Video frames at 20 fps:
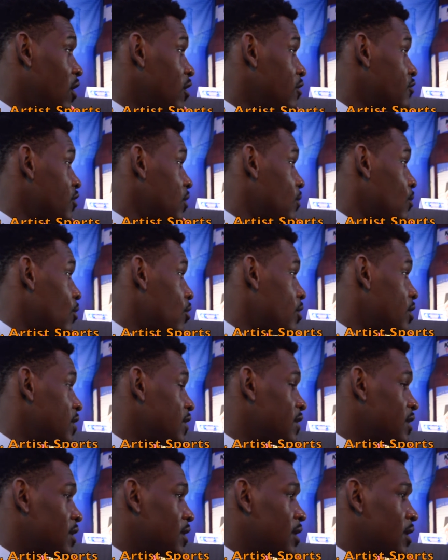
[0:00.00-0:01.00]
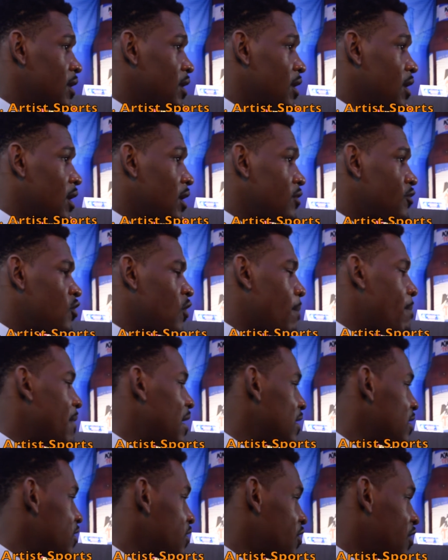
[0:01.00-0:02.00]
Andre Ward is a
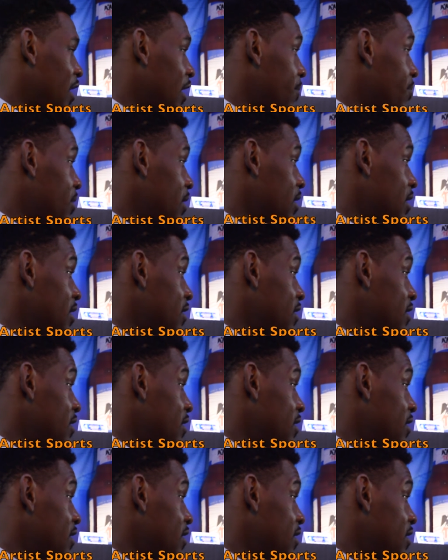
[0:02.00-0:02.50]
tremendous champion.